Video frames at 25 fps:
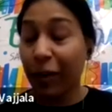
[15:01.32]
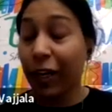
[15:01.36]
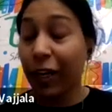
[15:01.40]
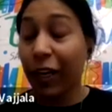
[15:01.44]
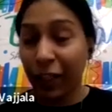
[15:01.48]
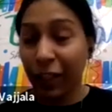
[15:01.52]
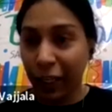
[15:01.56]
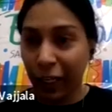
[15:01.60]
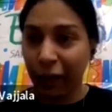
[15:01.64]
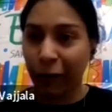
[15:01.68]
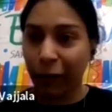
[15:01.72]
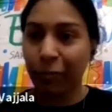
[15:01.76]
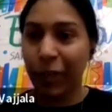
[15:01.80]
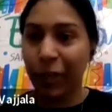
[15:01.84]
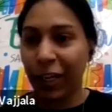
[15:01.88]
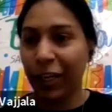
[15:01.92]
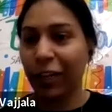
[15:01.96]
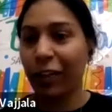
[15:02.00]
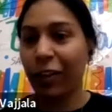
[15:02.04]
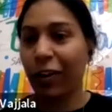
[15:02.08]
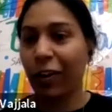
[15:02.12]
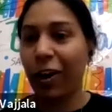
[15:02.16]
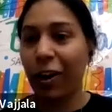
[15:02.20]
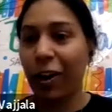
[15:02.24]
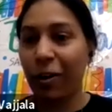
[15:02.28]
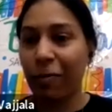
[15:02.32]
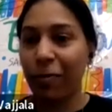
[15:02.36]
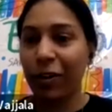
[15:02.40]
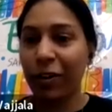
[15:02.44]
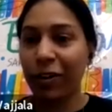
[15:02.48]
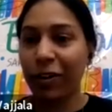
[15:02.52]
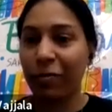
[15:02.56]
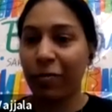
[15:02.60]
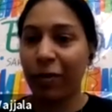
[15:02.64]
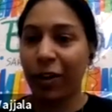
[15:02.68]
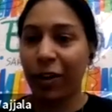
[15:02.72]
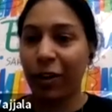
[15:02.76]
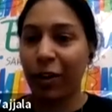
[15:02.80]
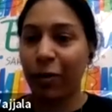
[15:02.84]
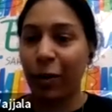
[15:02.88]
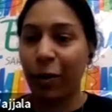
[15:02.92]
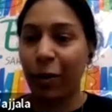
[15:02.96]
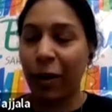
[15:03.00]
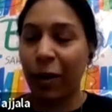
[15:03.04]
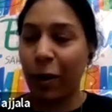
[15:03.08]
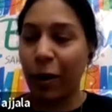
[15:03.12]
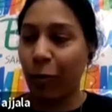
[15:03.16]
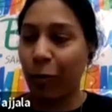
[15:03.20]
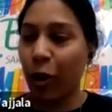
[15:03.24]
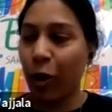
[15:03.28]
building the corpus. But
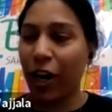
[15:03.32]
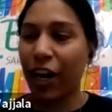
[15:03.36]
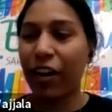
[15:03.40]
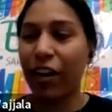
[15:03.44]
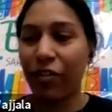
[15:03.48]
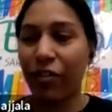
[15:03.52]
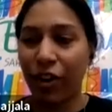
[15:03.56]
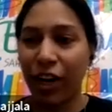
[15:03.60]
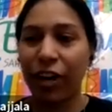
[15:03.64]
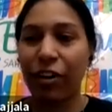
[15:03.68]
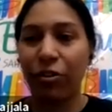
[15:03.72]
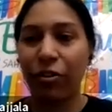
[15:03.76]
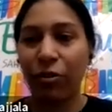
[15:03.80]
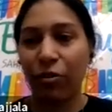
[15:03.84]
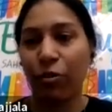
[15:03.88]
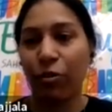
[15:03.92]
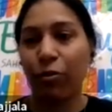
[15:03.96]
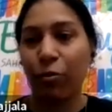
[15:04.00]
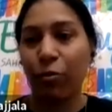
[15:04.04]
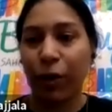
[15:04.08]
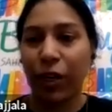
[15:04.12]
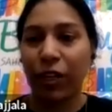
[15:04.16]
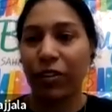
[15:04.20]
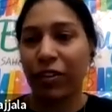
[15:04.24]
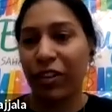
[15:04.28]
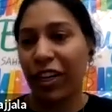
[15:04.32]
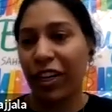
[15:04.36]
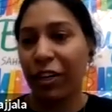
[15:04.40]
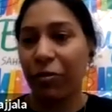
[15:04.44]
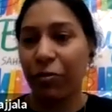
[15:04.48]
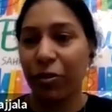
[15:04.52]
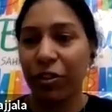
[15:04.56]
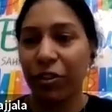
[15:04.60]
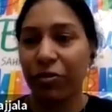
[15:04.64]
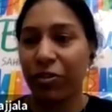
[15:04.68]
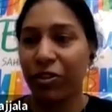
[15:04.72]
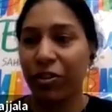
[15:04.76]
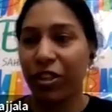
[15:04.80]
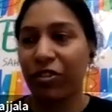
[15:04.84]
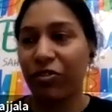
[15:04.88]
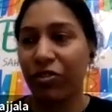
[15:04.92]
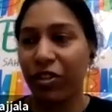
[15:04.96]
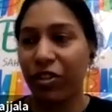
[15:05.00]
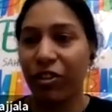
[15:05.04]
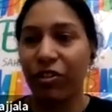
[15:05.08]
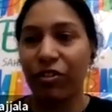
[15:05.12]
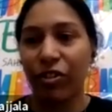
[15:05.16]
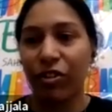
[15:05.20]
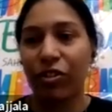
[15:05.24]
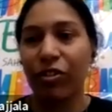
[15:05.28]
what I tried to do basically was to
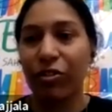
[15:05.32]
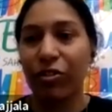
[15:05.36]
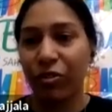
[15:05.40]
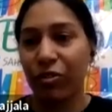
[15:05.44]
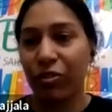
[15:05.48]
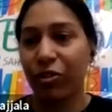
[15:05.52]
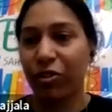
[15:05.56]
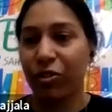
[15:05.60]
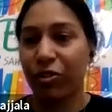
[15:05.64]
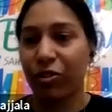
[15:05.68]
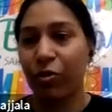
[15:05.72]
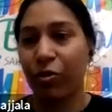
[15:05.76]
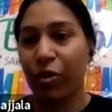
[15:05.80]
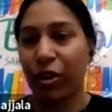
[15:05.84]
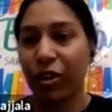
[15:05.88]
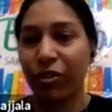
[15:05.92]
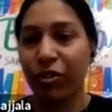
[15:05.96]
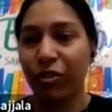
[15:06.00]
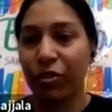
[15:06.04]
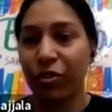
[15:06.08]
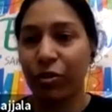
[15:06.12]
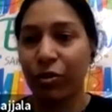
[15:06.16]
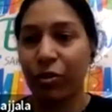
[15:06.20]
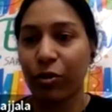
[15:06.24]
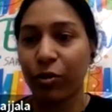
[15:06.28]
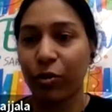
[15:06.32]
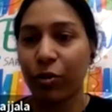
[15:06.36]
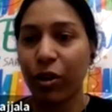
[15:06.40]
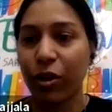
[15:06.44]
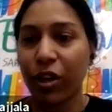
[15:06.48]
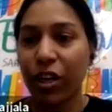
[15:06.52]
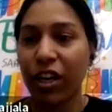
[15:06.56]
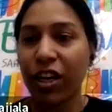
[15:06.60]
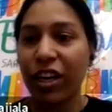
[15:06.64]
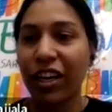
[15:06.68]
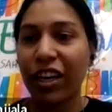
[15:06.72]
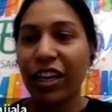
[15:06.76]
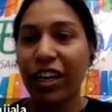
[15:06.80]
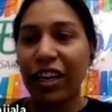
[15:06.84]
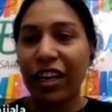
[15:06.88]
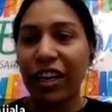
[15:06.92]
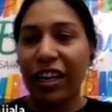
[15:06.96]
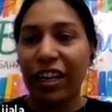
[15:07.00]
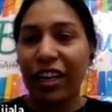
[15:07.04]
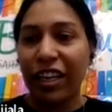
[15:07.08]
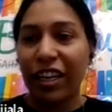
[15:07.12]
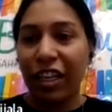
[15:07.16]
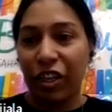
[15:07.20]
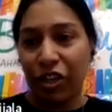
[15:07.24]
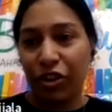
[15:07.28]
just introduce students to
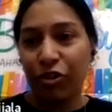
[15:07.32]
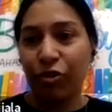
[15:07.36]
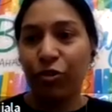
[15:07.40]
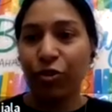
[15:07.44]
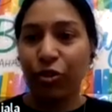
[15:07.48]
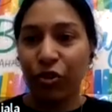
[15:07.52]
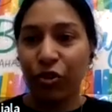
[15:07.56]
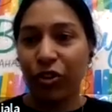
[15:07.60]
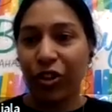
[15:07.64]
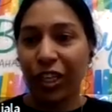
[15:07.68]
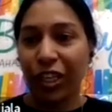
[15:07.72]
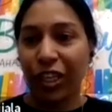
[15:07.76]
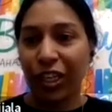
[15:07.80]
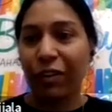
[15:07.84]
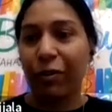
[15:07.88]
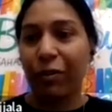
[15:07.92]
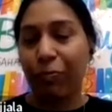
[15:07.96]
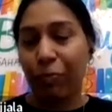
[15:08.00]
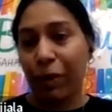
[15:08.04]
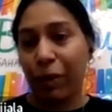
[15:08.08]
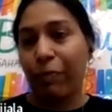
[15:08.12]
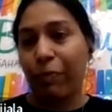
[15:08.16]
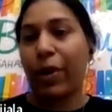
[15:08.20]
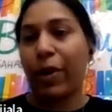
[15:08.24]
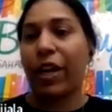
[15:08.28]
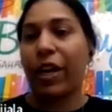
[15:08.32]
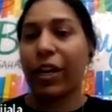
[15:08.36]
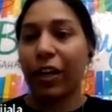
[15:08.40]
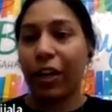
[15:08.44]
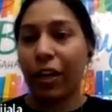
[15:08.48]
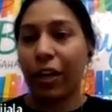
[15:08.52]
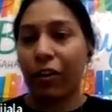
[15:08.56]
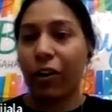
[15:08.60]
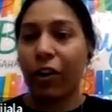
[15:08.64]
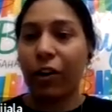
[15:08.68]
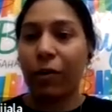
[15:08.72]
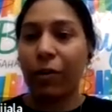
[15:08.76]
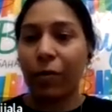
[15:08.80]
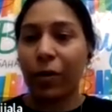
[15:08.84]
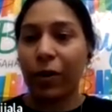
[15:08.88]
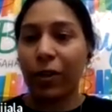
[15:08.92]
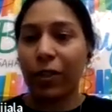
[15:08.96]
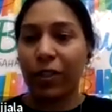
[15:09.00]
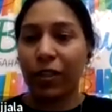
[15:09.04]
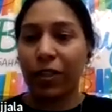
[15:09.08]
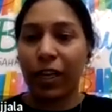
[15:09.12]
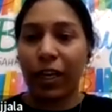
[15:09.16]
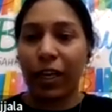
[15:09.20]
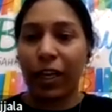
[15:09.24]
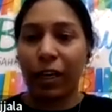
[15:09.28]
issues in preparing a
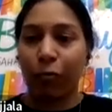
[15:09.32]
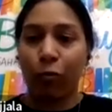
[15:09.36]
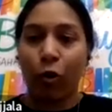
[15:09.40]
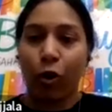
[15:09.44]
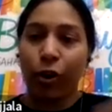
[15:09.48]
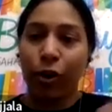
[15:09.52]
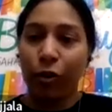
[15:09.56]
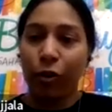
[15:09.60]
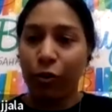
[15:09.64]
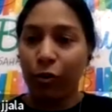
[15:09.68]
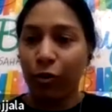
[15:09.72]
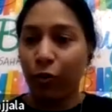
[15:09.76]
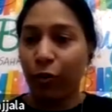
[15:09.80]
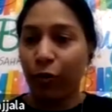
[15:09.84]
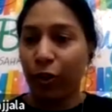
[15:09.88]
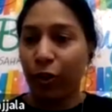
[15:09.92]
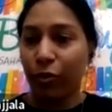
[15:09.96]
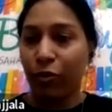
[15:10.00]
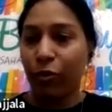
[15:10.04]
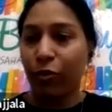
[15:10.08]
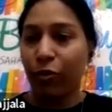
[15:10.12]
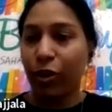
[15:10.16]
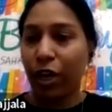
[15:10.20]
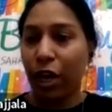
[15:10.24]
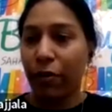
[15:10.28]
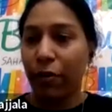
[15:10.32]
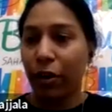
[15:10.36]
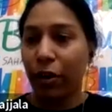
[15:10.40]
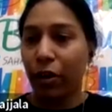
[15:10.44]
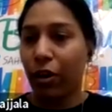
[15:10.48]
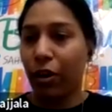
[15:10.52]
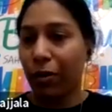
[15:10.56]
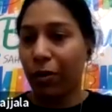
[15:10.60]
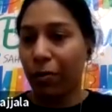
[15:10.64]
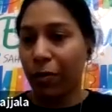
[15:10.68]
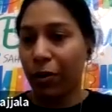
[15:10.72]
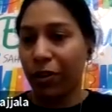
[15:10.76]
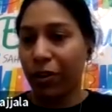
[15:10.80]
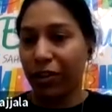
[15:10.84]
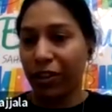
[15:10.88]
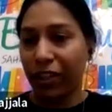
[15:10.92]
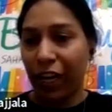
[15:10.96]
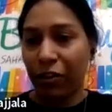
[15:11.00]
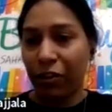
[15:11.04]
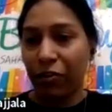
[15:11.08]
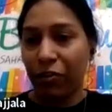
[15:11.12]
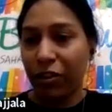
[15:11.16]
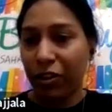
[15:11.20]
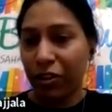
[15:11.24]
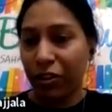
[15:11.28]
corpus. Like, what do you do when you don't have a corpus?
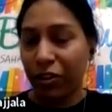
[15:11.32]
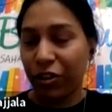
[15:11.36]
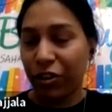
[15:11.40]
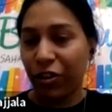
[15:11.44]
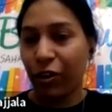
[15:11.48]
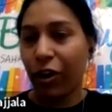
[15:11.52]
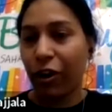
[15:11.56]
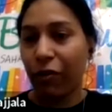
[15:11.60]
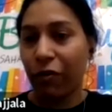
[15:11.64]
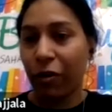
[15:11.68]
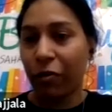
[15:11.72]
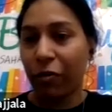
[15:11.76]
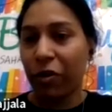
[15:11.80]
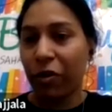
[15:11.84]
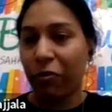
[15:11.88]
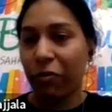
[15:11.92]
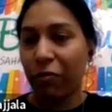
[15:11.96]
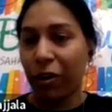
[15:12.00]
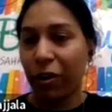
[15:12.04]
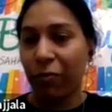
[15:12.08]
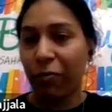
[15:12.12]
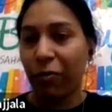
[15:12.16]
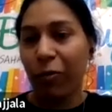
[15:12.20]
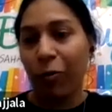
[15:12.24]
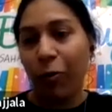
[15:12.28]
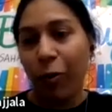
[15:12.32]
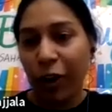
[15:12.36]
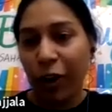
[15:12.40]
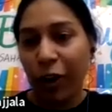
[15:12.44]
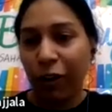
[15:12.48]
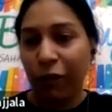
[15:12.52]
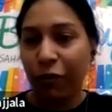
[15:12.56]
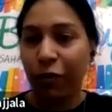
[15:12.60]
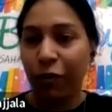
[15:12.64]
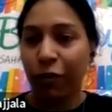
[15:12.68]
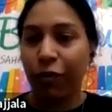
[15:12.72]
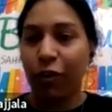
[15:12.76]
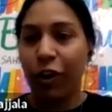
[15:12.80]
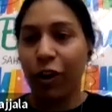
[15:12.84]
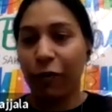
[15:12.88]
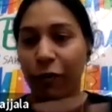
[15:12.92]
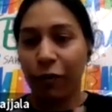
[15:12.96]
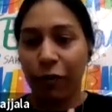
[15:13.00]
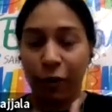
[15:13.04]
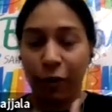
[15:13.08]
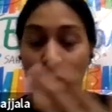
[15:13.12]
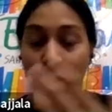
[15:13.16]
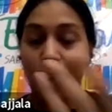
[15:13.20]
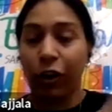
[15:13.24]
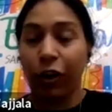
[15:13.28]
Can you just scroll from the web? What if you
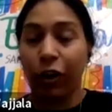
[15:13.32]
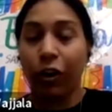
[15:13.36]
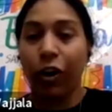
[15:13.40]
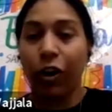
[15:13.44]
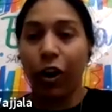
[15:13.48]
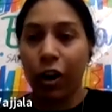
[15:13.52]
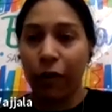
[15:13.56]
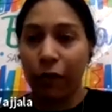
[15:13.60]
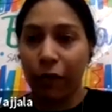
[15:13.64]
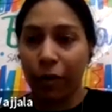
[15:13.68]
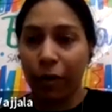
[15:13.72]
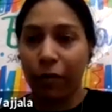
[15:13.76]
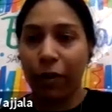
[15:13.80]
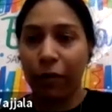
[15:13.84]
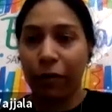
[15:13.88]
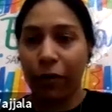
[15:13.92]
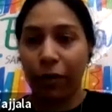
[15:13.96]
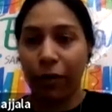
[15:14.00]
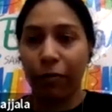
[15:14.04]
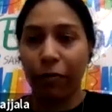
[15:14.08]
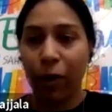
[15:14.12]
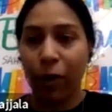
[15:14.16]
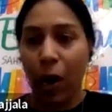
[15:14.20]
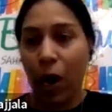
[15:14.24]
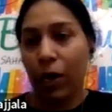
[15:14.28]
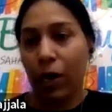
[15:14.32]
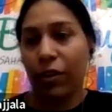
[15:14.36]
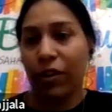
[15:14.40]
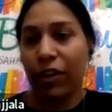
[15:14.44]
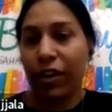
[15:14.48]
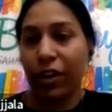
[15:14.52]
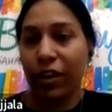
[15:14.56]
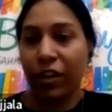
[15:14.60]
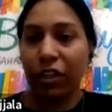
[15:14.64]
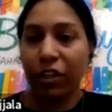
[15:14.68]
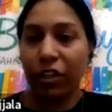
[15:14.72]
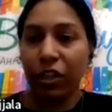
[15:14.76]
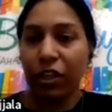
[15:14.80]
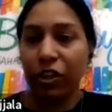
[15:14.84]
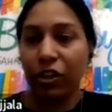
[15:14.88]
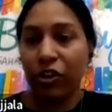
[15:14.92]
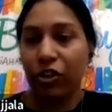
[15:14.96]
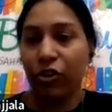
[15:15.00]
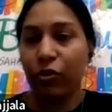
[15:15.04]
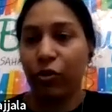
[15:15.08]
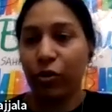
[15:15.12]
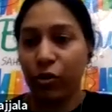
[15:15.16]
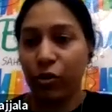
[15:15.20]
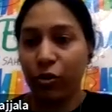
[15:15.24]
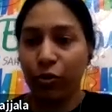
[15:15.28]
crawl from the web? Are there any
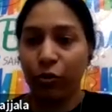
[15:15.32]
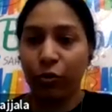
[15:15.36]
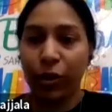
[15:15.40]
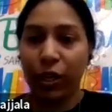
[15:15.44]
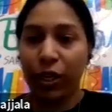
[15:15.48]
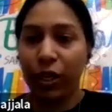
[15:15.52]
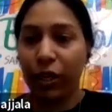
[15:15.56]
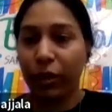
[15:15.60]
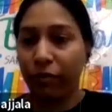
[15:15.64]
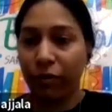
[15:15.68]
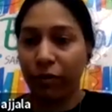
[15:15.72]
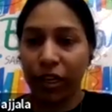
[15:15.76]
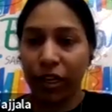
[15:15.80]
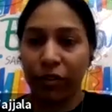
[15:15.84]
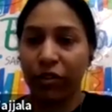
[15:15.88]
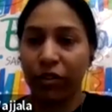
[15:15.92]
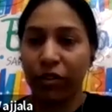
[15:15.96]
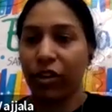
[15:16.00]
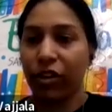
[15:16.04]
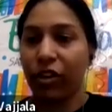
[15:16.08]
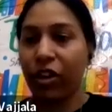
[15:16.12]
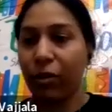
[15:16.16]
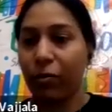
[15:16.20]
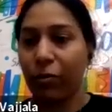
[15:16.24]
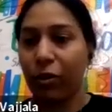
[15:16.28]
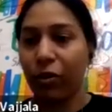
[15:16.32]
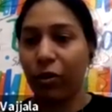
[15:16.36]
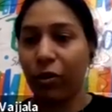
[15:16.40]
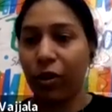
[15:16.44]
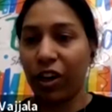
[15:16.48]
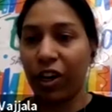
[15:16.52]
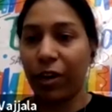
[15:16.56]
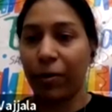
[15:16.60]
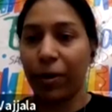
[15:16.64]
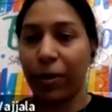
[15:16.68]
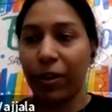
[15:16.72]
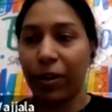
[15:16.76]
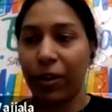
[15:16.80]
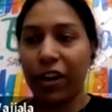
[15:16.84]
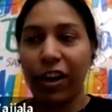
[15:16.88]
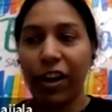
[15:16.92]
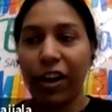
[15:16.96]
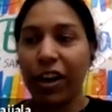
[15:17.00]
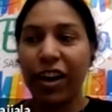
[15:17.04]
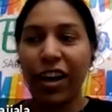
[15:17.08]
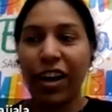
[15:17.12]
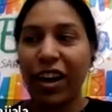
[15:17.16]
issues to be concerned about? I mean,